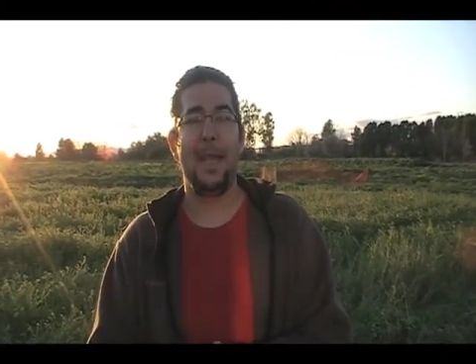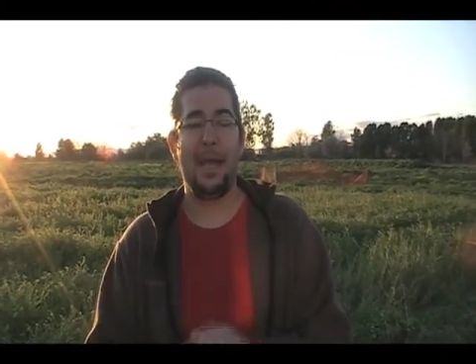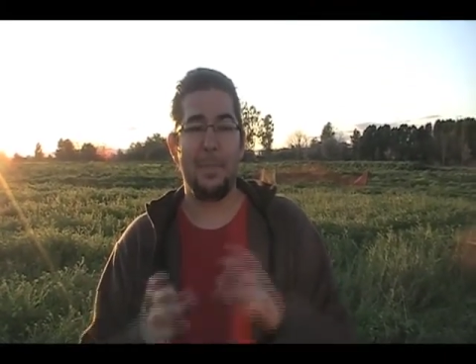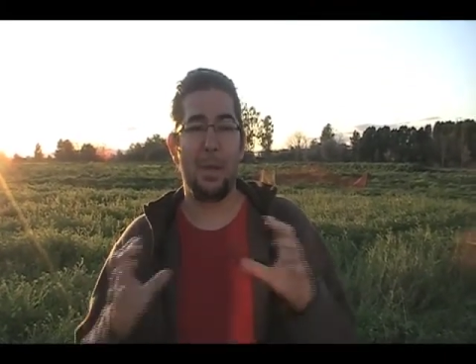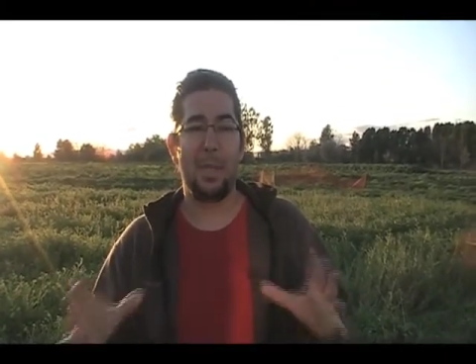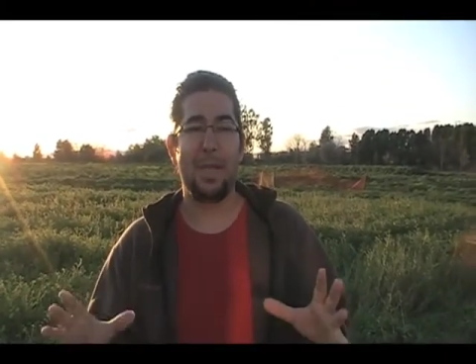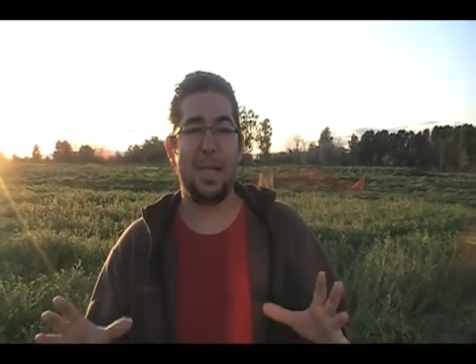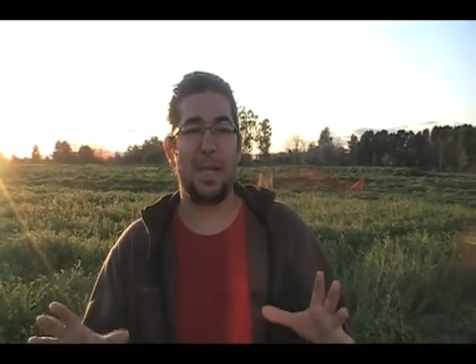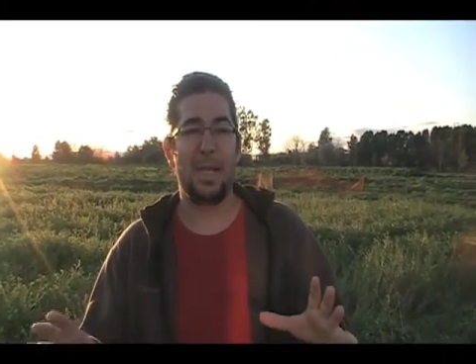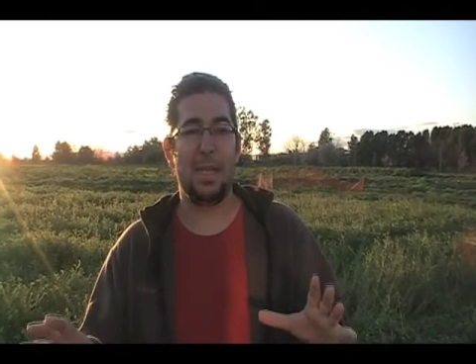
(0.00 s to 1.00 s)

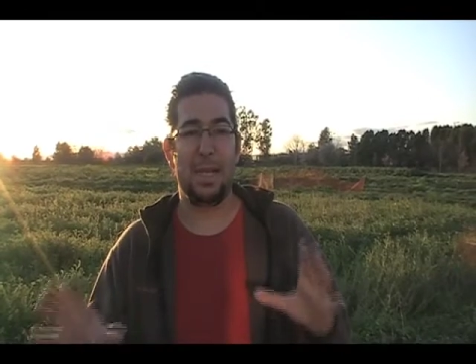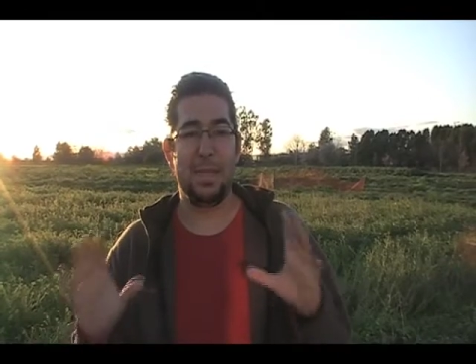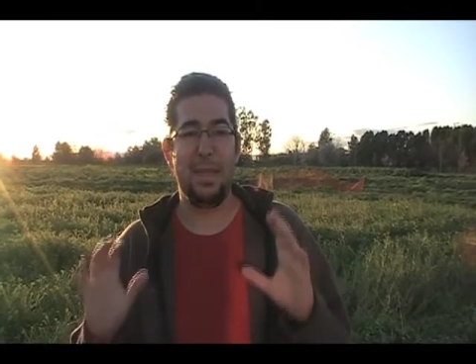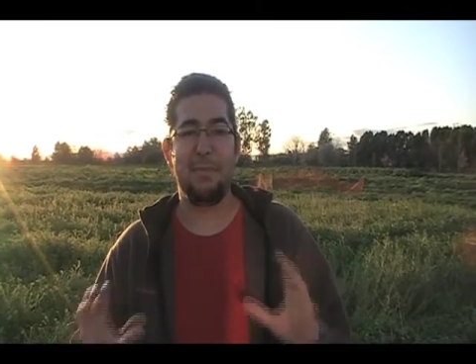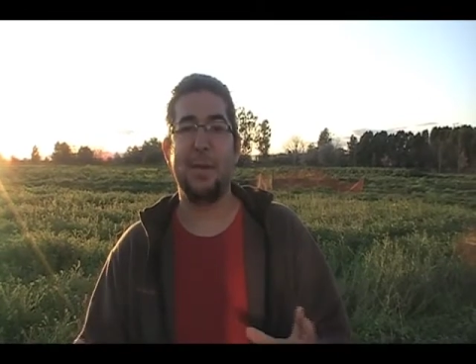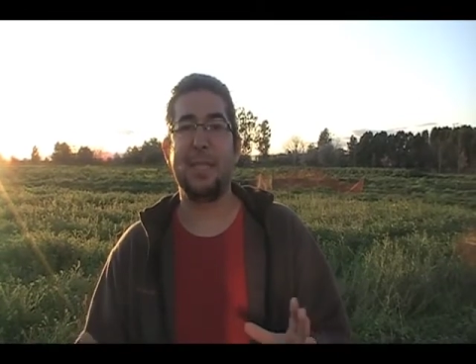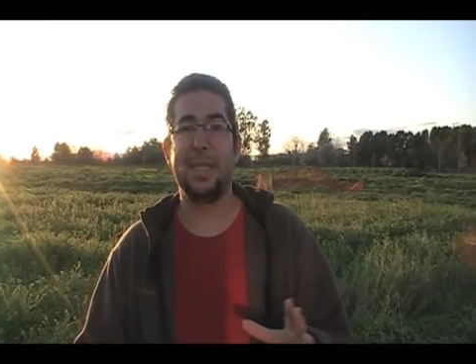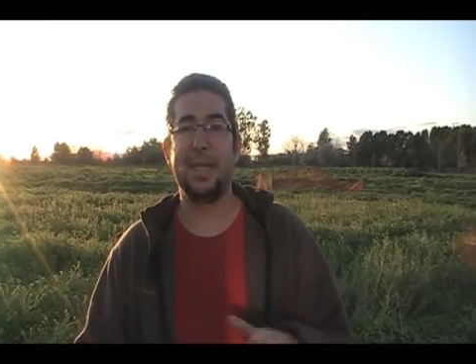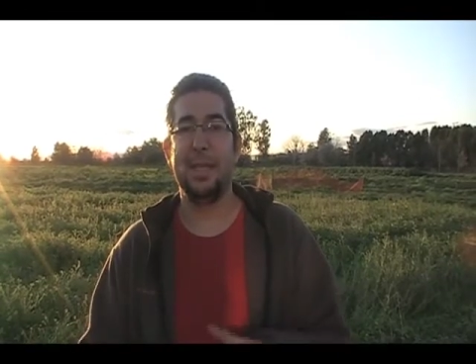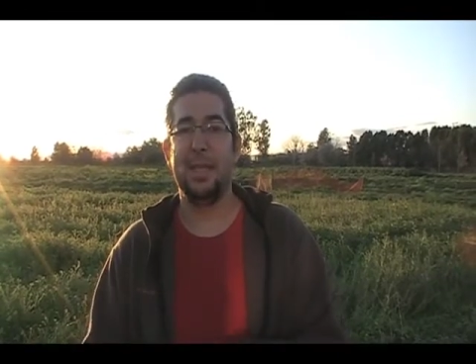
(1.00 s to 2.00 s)
environmental
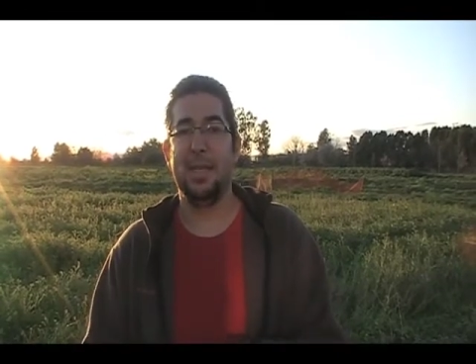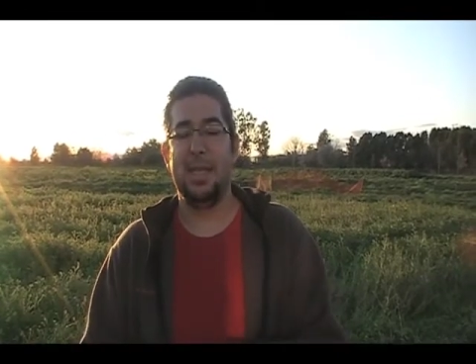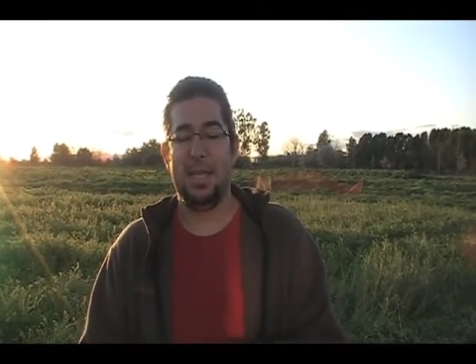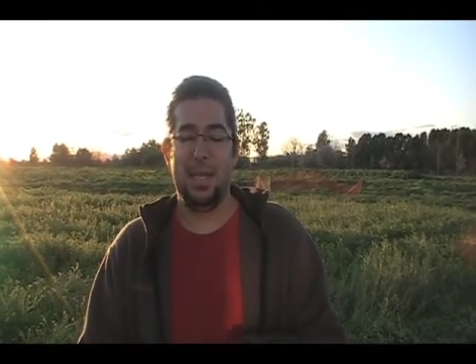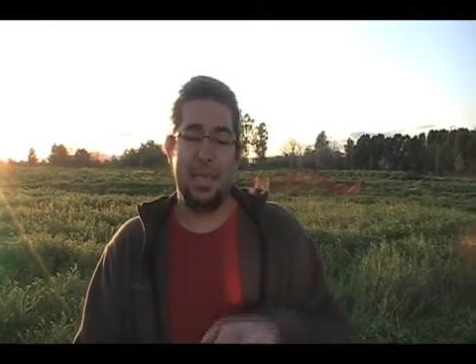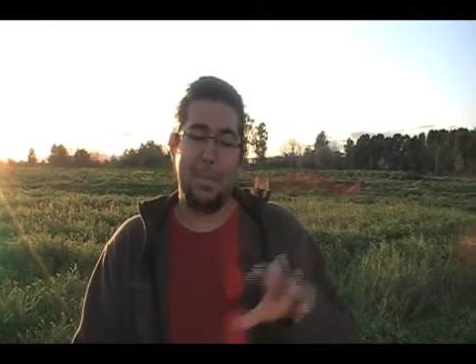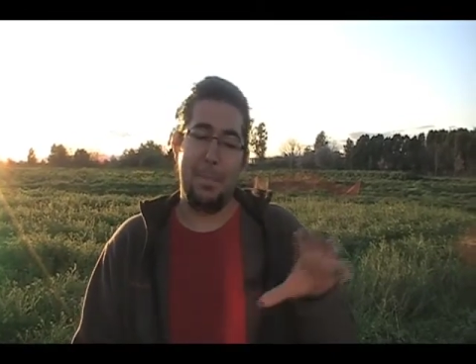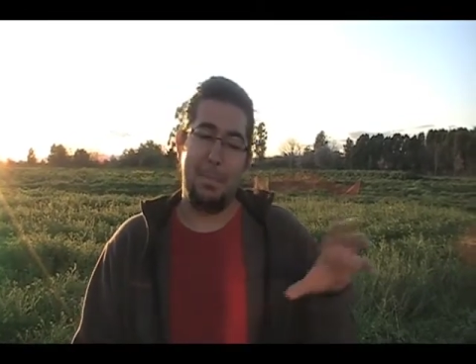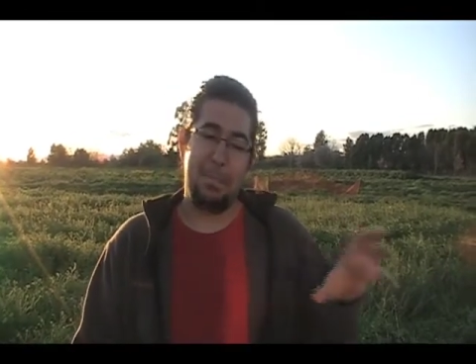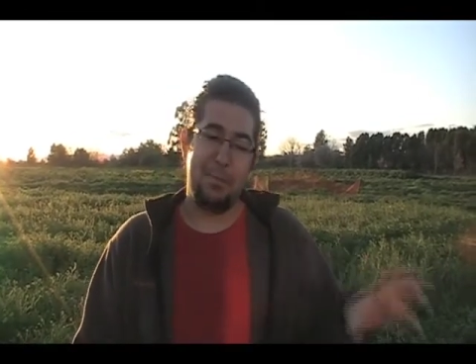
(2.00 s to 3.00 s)
diversity.
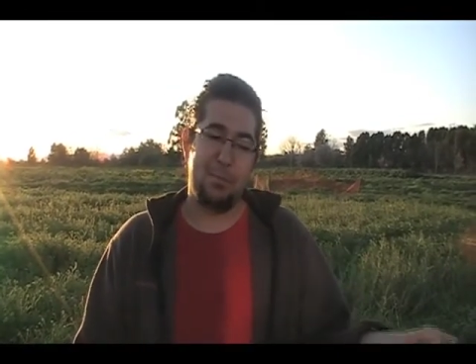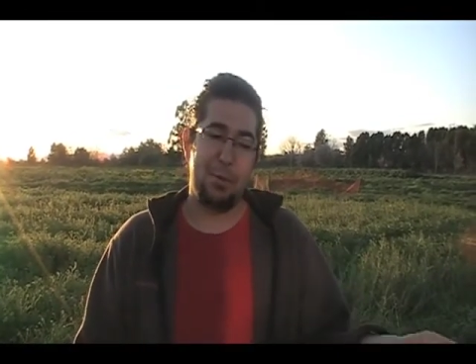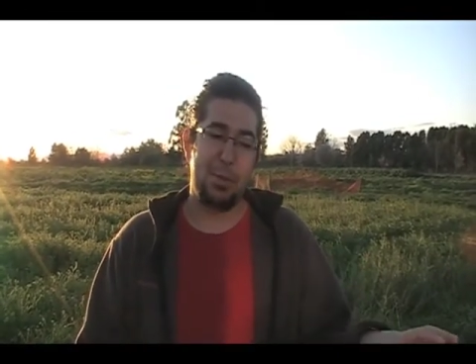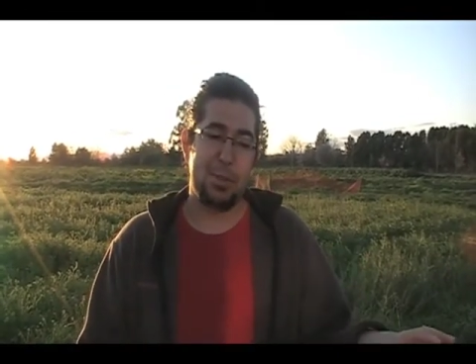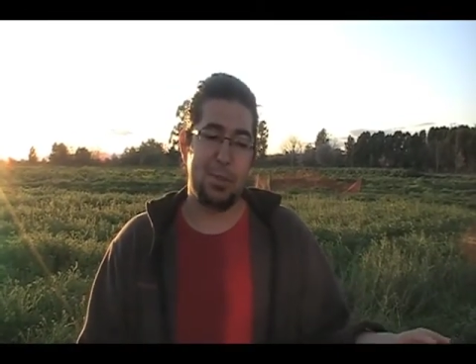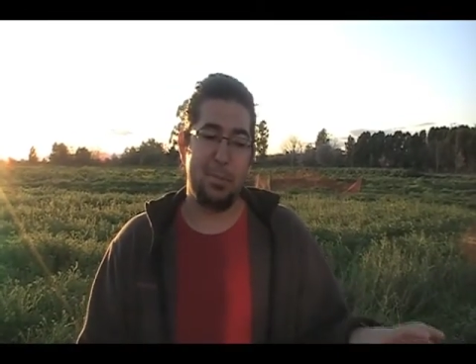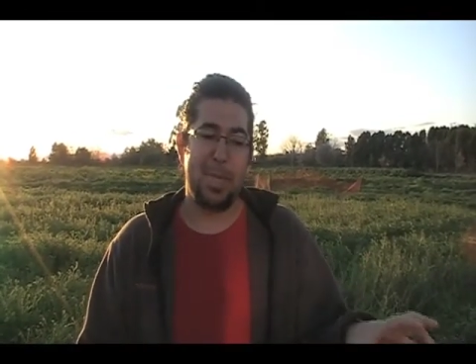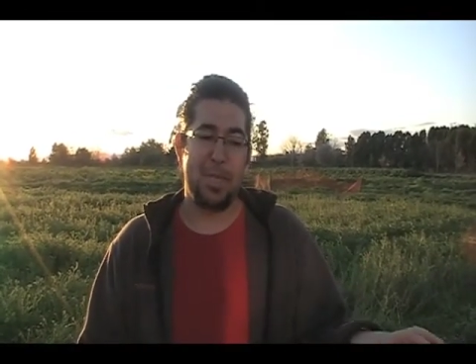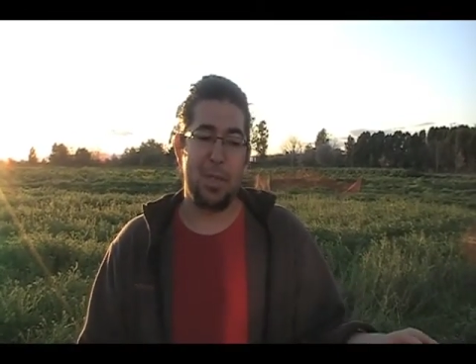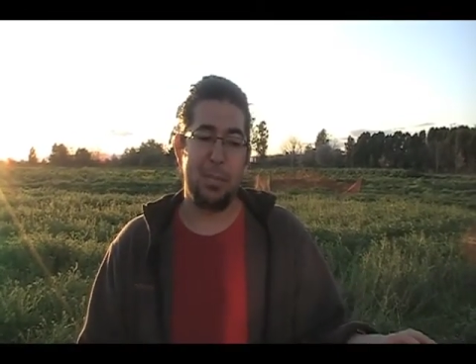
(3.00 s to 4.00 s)
Before to
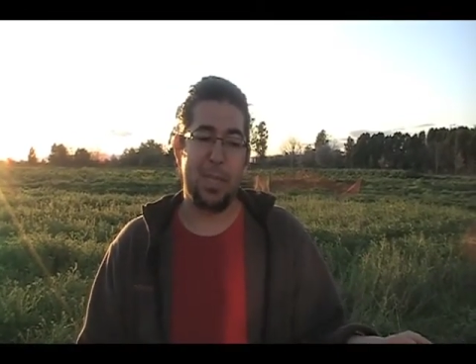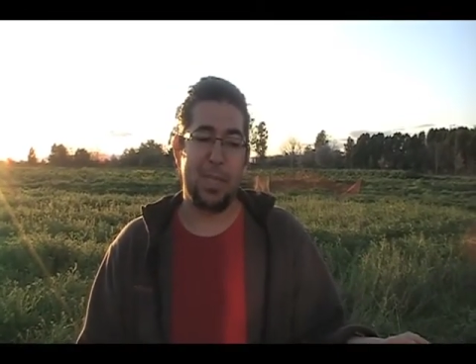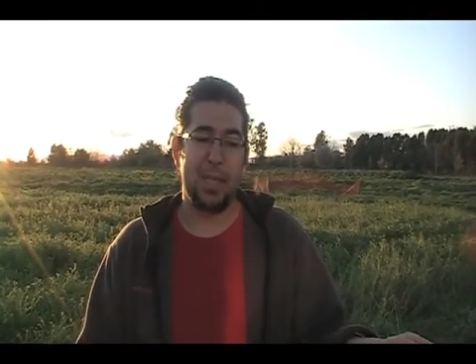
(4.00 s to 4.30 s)
metagenomic